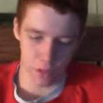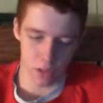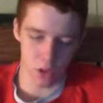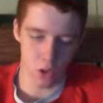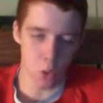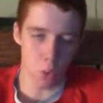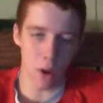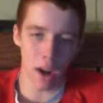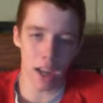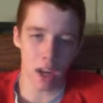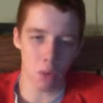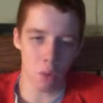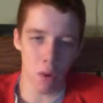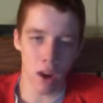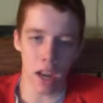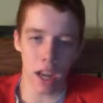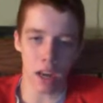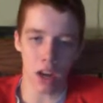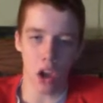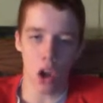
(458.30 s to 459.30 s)
Dwyane
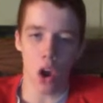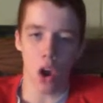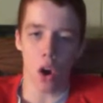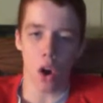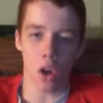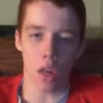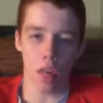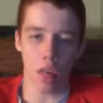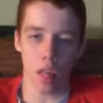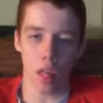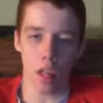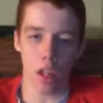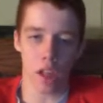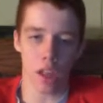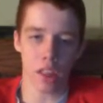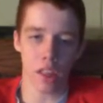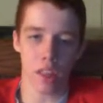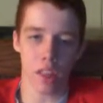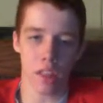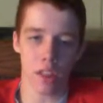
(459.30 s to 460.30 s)
Wade,
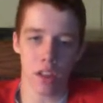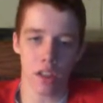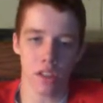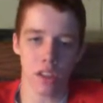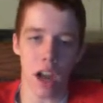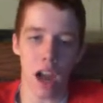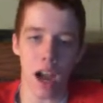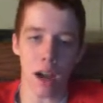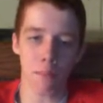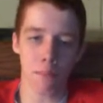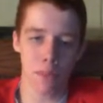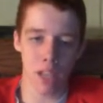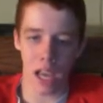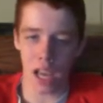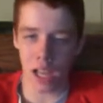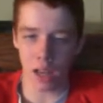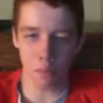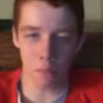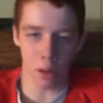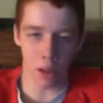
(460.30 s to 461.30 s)
like the top
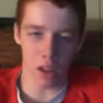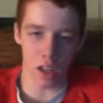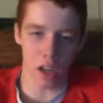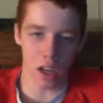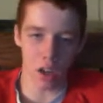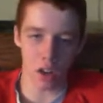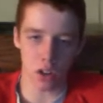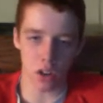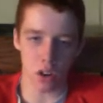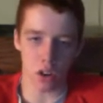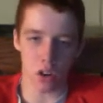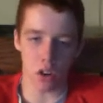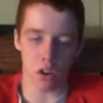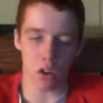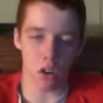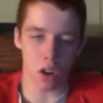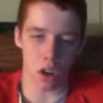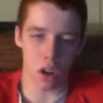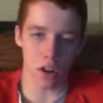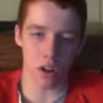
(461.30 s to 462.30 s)
10 players are
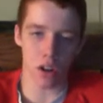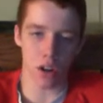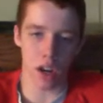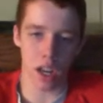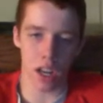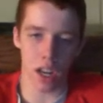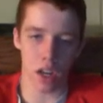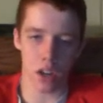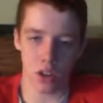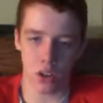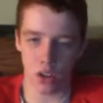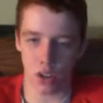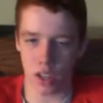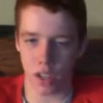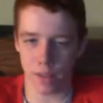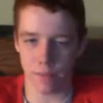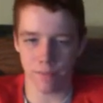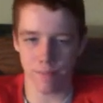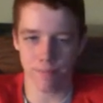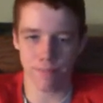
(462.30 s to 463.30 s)
all underage
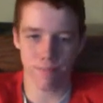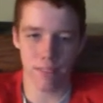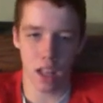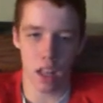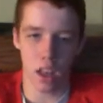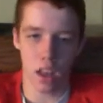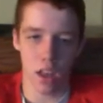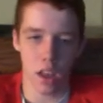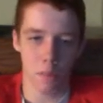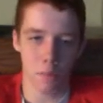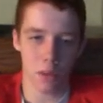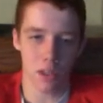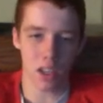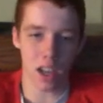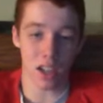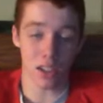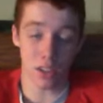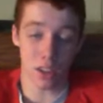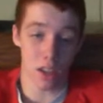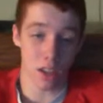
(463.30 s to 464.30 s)
like
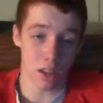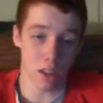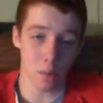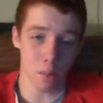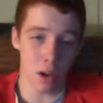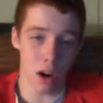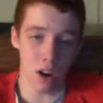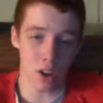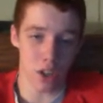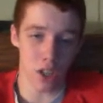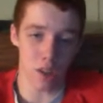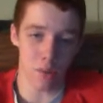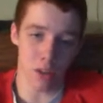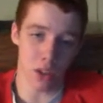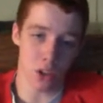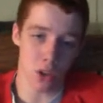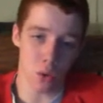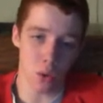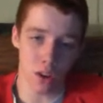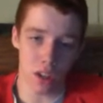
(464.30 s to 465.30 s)
besides and LeBron James
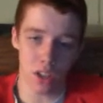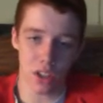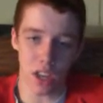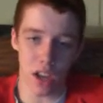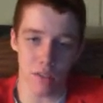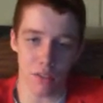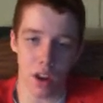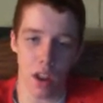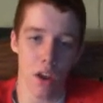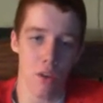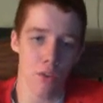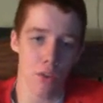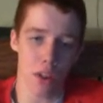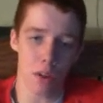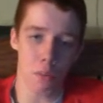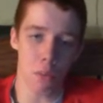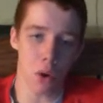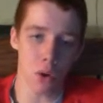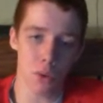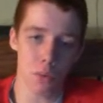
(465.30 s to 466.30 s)
is 27 for
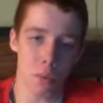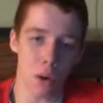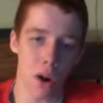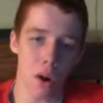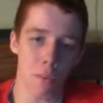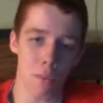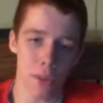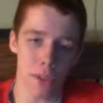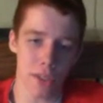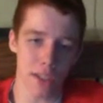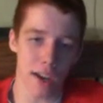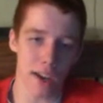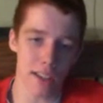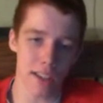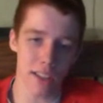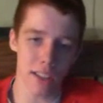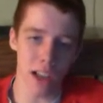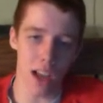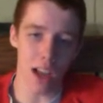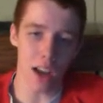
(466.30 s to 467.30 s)
the most part
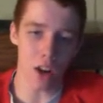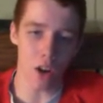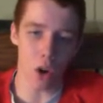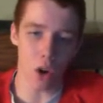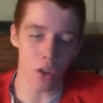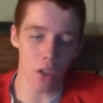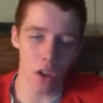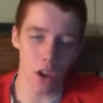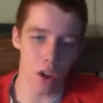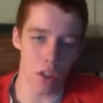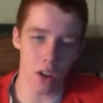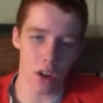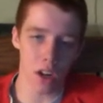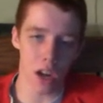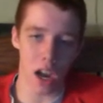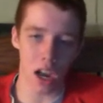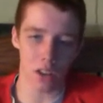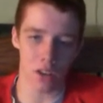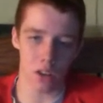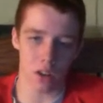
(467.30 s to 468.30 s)
besides that all the other
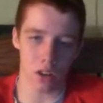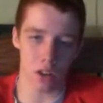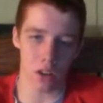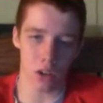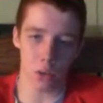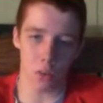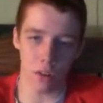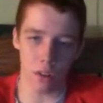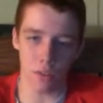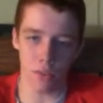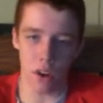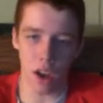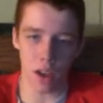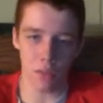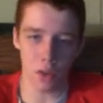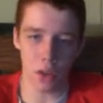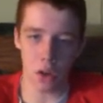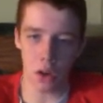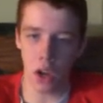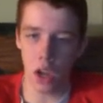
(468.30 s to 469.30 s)
guys are under
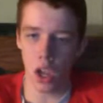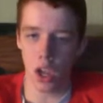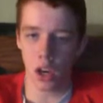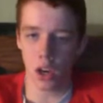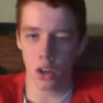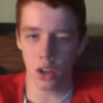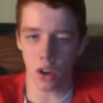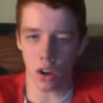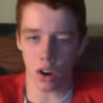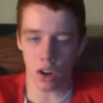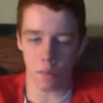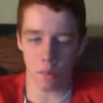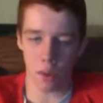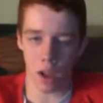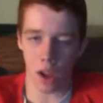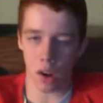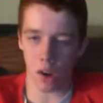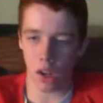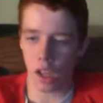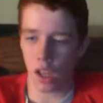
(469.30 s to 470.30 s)
25 you you're talking
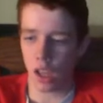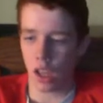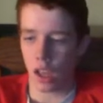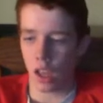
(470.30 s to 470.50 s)
about